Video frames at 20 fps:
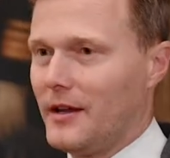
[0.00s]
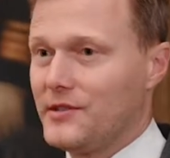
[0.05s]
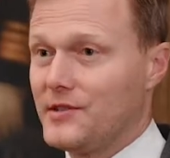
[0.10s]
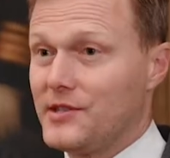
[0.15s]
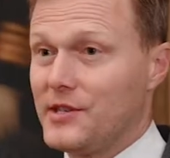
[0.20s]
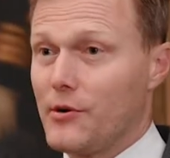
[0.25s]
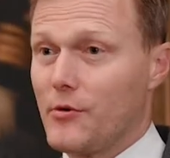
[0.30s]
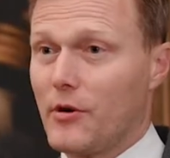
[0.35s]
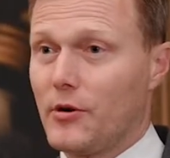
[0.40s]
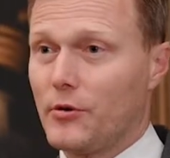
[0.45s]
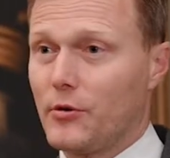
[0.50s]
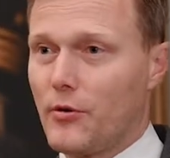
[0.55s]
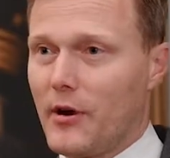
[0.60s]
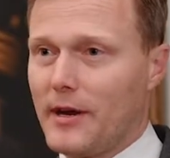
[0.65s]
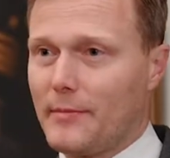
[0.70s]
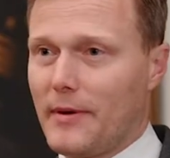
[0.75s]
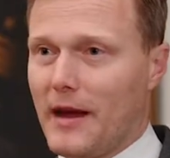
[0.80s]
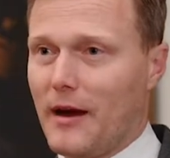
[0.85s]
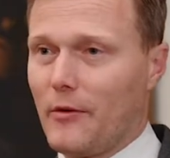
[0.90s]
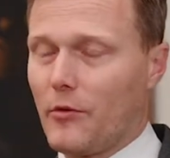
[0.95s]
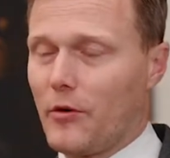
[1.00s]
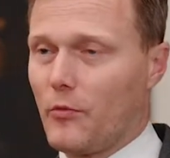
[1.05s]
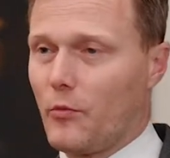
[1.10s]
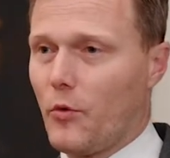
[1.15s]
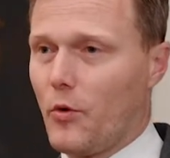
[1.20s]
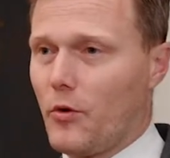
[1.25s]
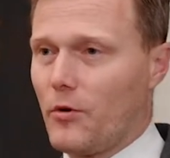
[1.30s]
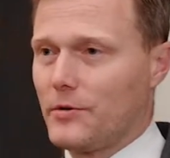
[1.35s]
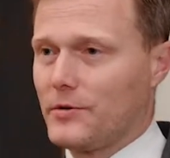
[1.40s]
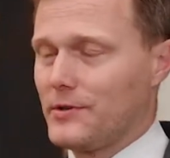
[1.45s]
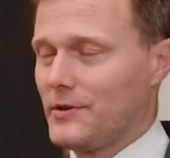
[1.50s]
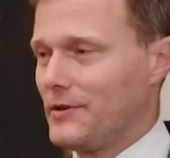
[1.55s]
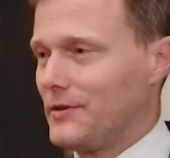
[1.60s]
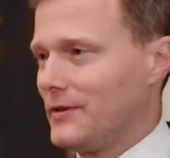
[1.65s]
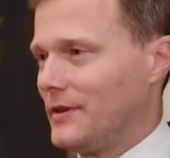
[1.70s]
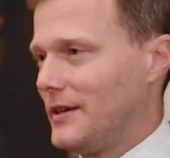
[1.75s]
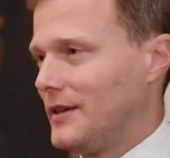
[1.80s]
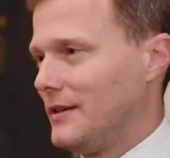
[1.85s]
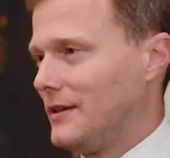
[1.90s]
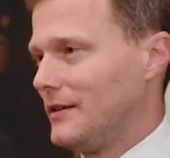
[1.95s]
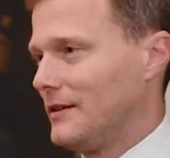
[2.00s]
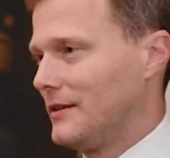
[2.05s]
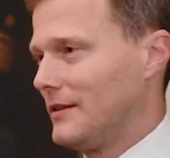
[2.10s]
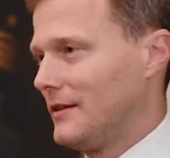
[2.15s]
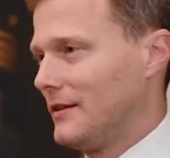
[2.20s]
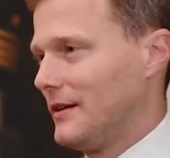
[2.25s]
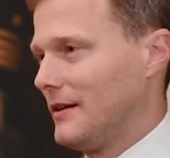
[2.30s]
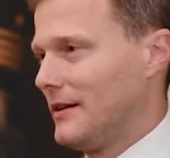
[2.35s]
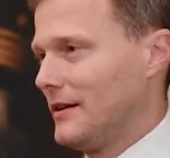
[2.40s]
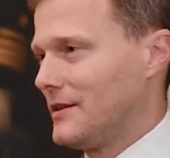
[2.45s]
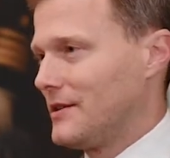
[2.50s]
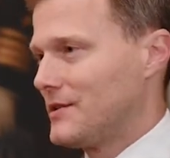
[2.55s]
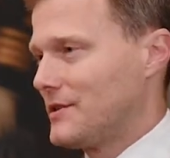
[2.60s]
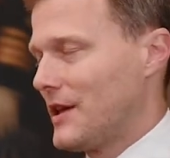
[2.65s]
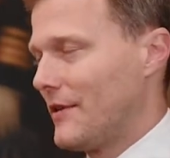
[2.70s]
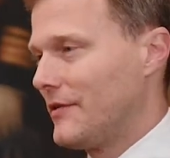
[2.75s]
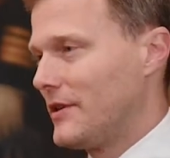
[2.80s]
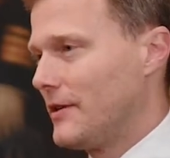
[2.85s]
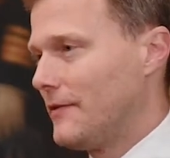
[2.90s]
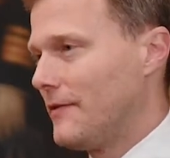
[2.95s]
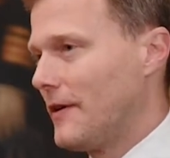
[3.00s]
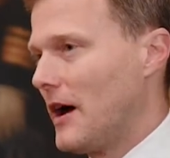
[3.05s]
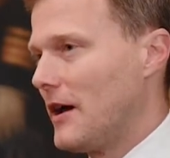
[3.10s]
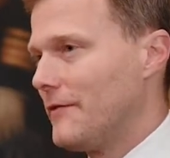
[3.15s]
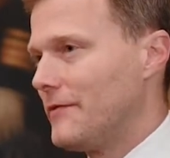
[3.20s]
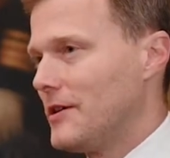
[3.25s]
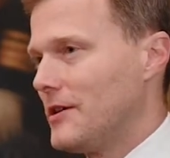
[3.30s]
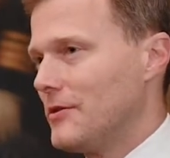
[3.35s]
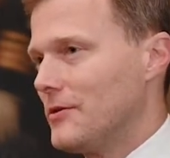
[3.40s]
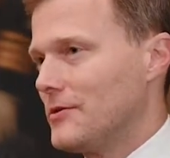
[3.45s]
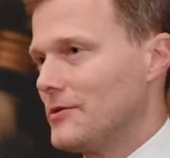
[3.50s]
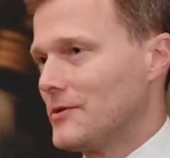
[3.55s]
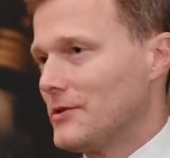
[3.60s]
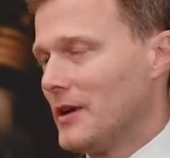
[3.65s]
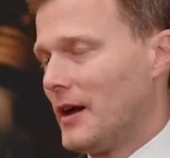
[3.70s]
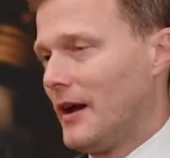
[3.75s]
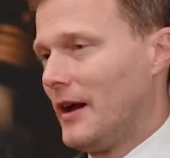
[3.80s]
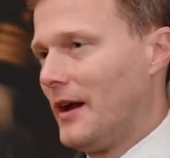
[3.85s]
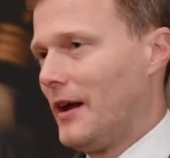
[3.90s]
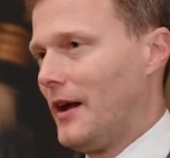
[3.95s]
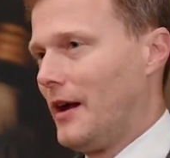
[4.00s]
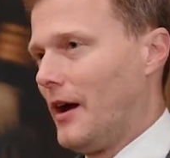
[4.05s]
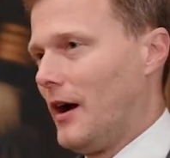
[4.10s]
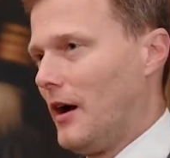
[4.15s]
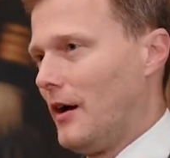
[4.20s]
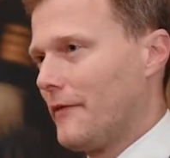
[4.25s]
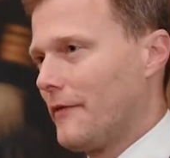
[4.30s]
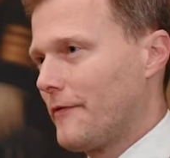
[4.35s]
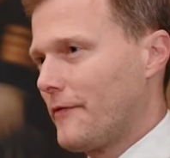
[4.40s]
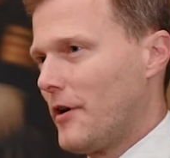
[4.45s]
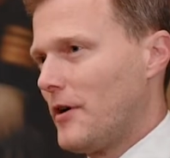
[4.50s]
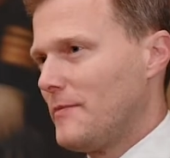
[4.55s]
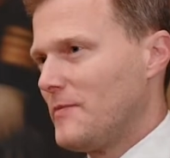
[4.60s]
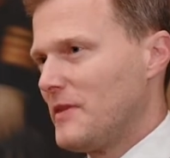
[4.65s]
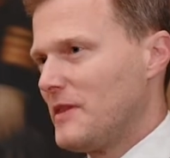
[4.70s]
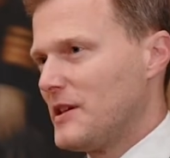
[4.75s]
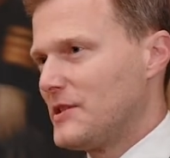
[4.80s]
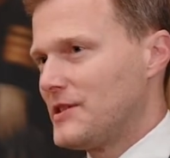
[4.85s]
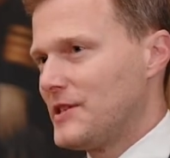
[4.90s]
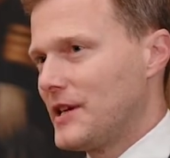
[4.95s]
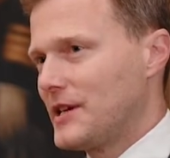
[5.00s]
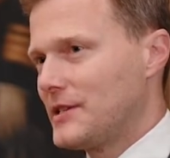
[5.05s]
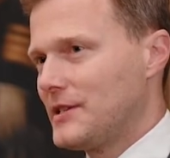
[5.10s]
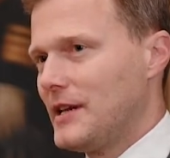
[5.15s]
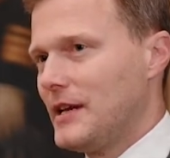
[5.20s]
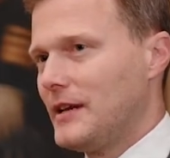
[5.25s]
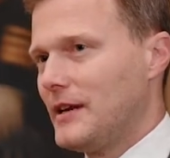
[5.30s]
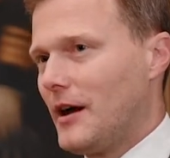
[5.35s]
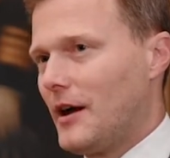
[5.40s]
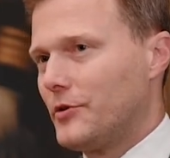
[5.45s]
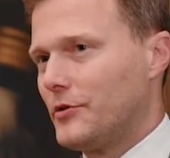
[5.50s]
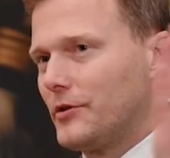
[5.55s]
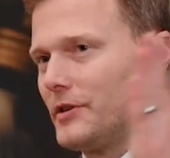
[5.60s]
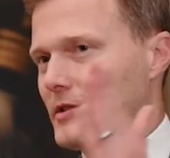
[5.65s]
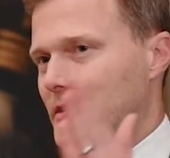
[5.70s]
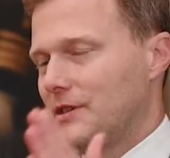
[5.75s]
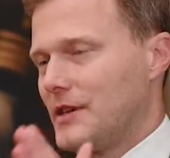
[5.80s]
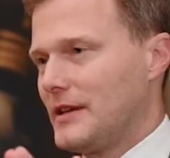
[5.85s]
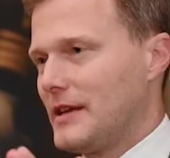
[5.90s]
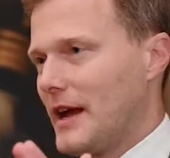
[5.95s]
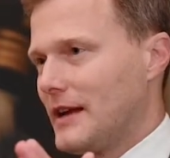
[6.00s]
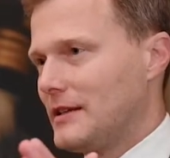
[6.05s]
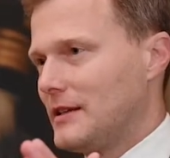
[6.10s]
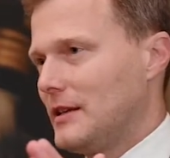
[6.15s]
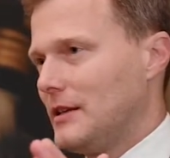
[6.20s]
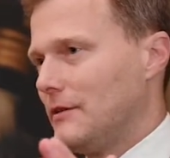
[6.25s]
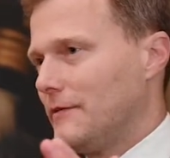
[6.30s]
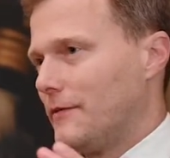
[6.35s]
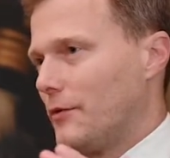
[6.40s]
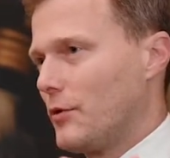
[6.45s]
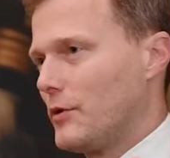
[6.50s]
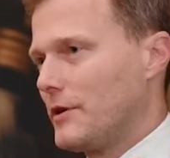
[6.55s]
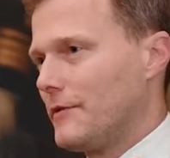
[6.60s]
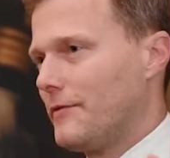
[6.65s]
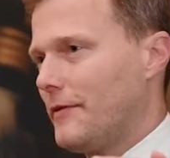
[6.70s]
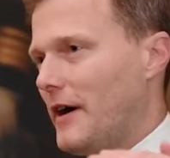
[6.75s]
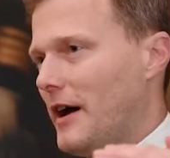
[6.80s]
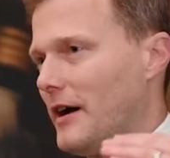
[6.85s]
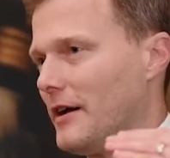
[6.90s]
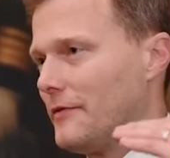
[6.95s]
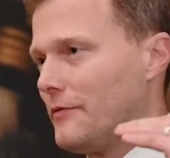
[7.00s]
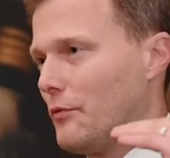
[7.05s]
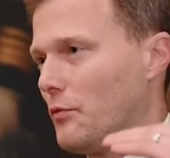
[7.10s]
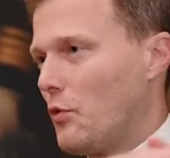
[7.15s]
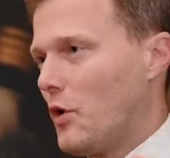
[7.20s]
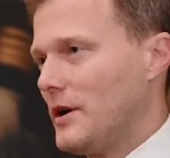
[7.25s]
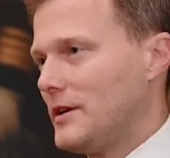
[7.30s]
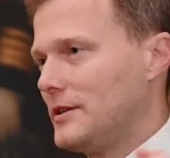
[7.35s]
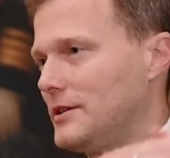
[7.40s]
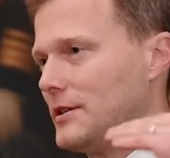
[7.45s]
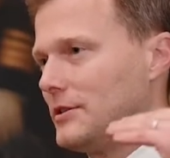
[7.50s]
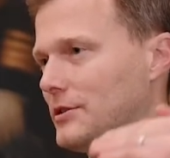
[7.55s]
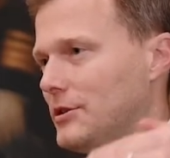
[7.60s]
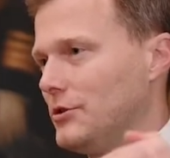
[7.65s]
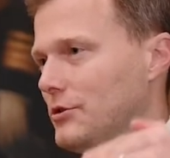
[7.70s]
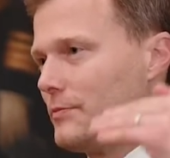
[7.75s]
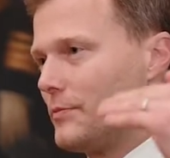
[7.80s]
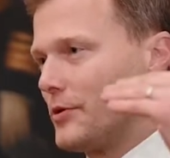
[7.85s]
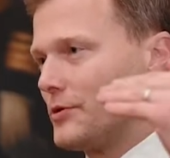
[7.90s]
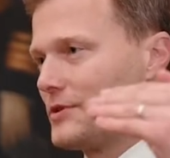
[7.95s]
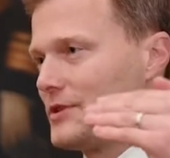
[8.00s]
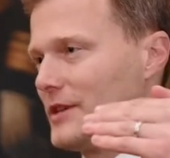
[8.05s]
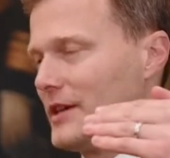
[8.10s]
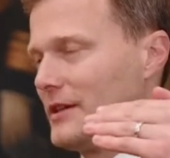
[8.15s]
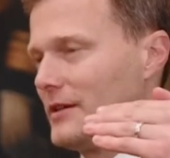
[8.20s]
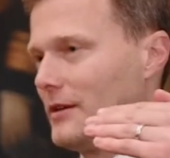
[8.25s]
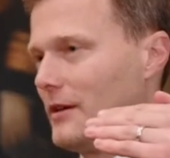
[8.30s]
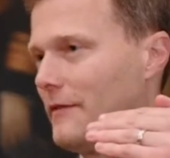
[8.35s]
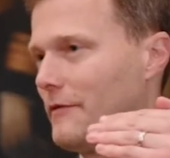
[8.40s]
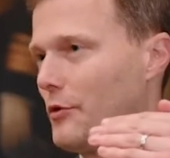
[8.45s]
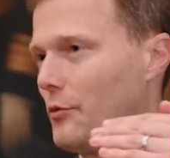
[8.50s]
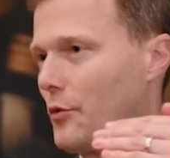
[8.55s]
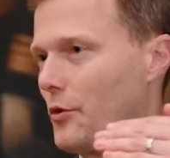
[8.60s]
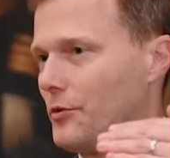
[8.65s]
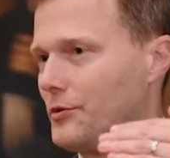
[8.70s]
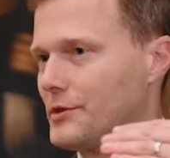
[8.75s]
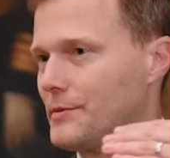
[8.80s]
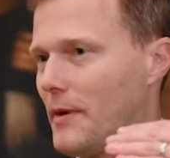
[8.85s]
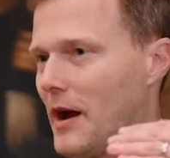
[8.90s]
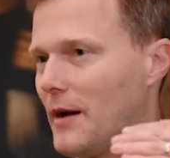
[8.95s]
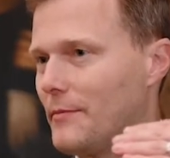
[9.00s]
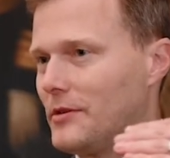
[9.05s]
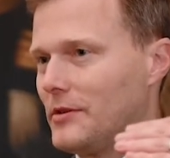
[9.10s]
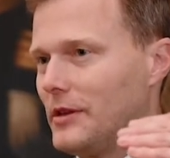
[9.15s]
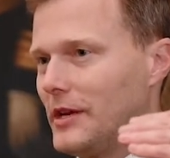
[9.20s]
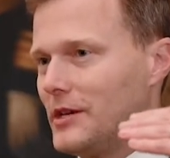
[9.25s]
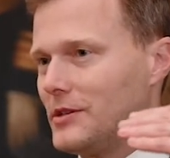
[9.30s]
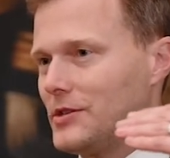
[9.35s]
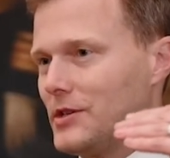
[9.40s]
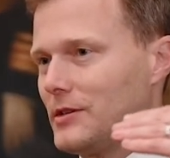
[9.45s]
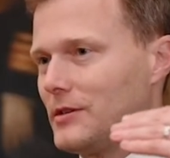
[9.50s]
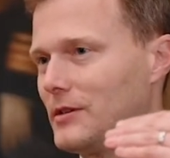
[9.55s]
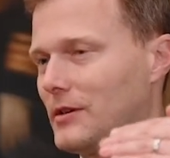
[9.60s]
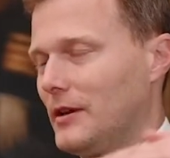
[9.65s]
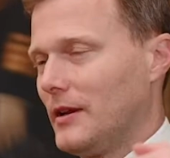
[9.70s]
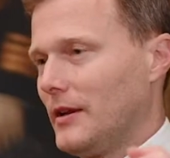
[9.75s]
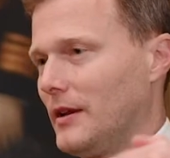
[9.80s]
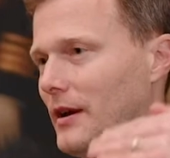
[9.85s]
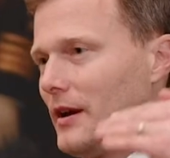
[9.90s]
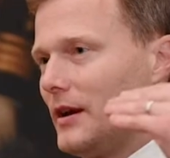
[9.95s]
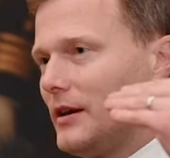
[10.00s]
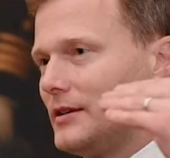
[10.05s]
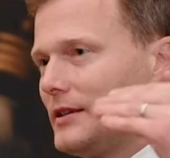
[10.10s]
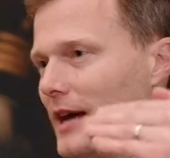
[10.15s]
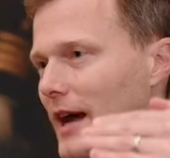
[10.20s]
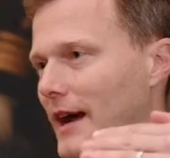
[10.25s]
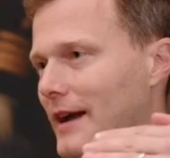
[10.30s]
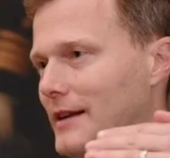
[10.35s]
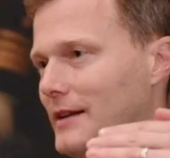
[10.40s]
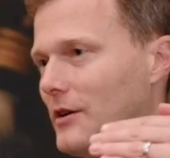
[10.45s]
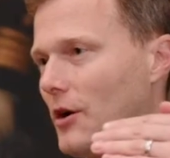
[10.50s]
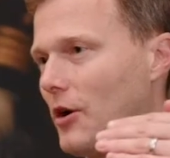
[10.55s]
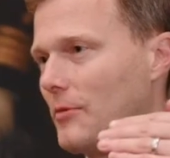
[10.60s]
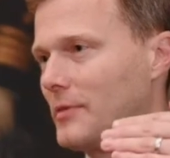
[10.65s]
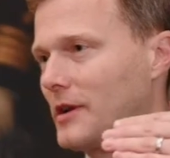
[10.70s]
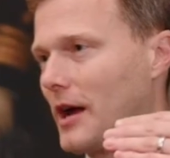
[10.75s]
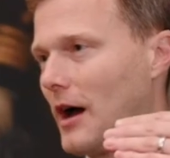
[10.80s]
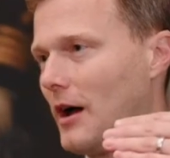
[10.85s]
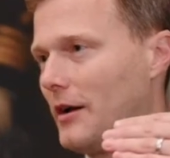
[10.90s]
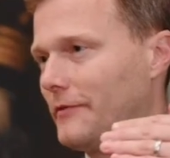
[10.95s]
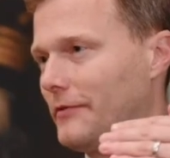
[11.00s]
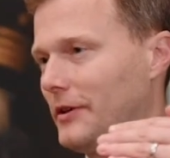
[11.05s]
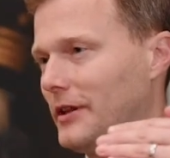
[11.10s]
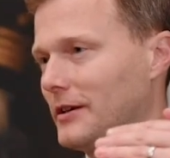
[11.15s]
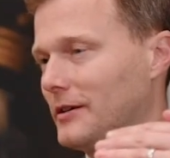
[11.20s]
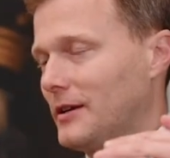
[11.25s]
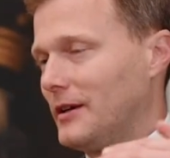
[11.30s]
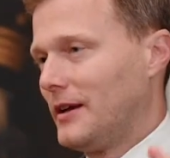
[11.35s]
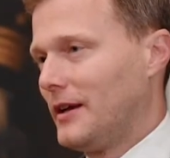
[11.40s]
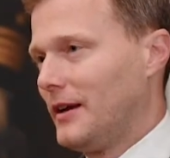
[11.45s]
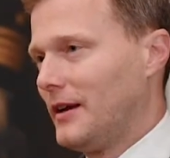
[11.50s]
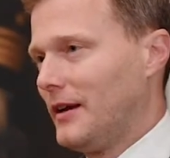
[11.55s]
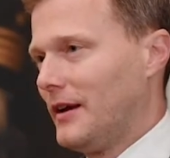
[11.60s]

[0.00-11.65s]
Zero great power wars in 75 years. From the 1600s to 1945, 1 to 2% of the world's population died in armed conflict.